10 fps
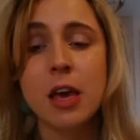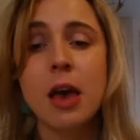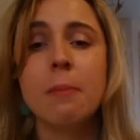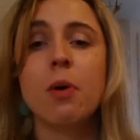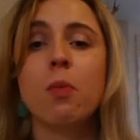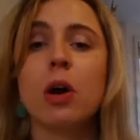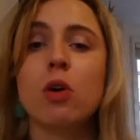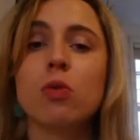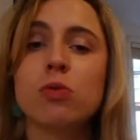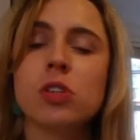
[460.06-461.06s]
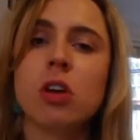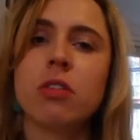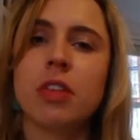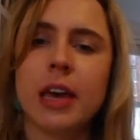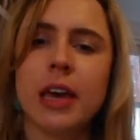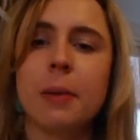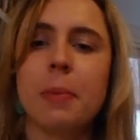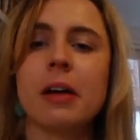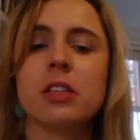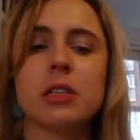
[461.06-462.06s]
but we're also thinking
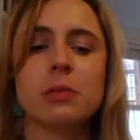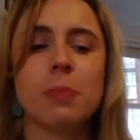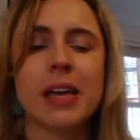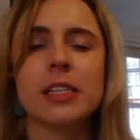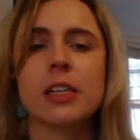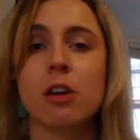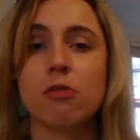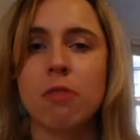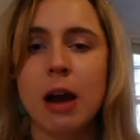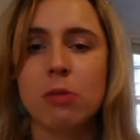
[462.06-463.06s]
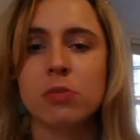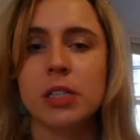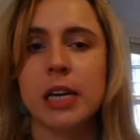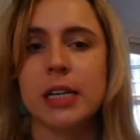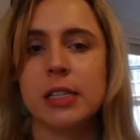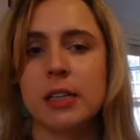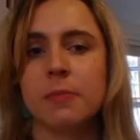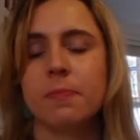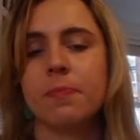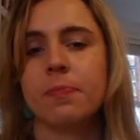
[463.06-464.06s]
about the space around it.
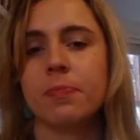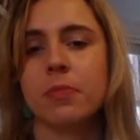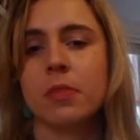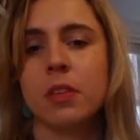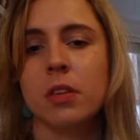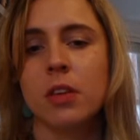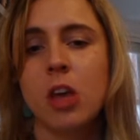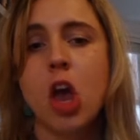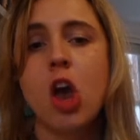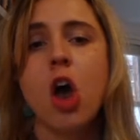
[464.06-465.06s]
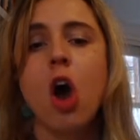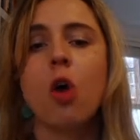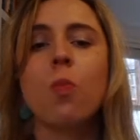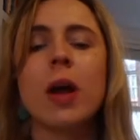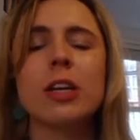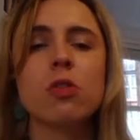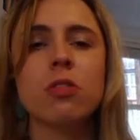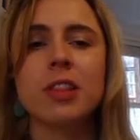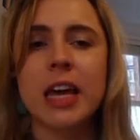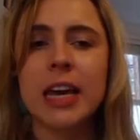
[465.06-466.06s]
And when you're
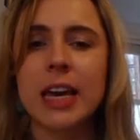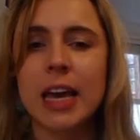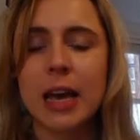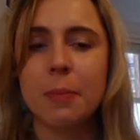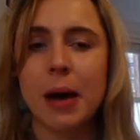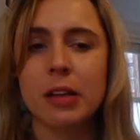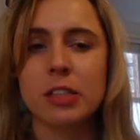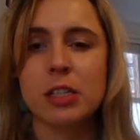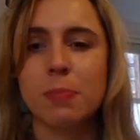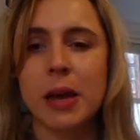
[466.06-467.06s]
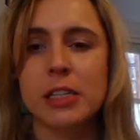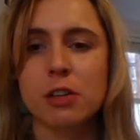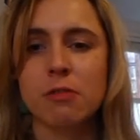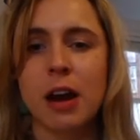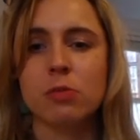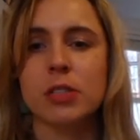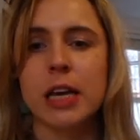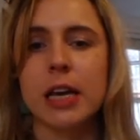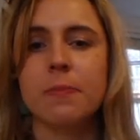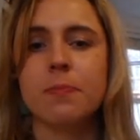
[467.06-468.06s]
thinking about the space around
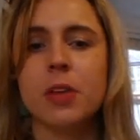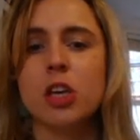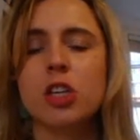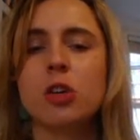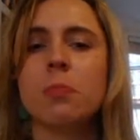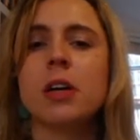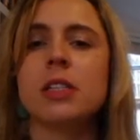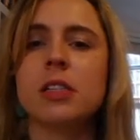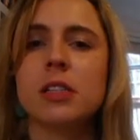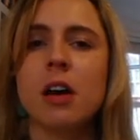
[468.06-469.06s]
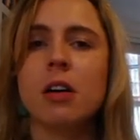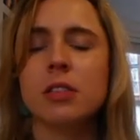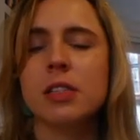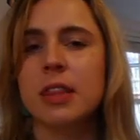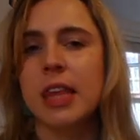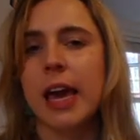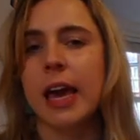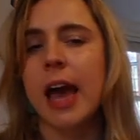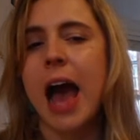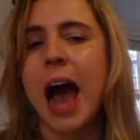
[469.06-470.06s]
it, you might start to
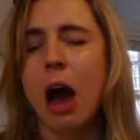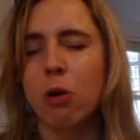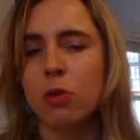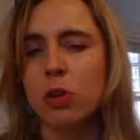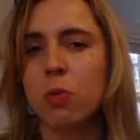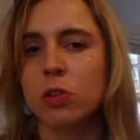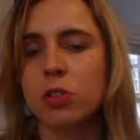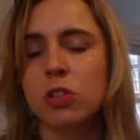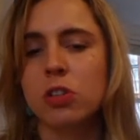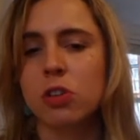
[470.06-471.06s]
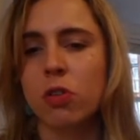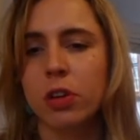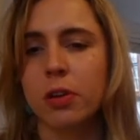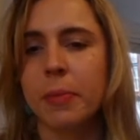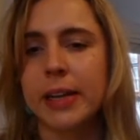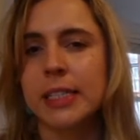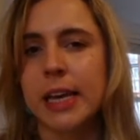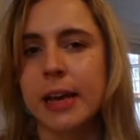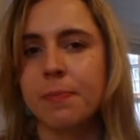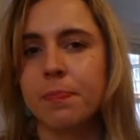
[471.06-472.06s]
think how you want to document it.